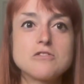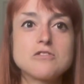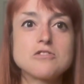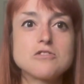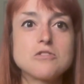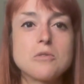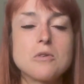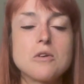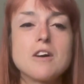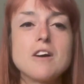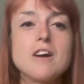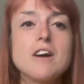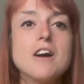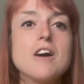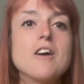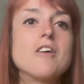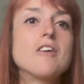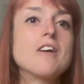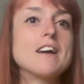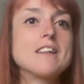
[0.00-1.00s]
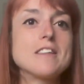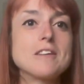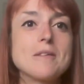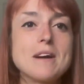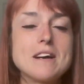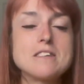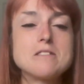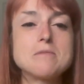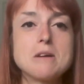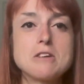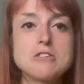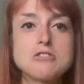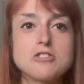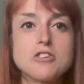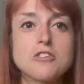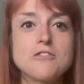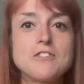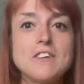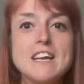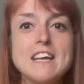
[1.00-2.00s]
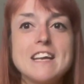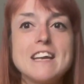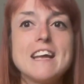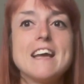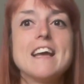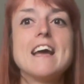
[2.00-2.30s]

store or otherwise measure your feet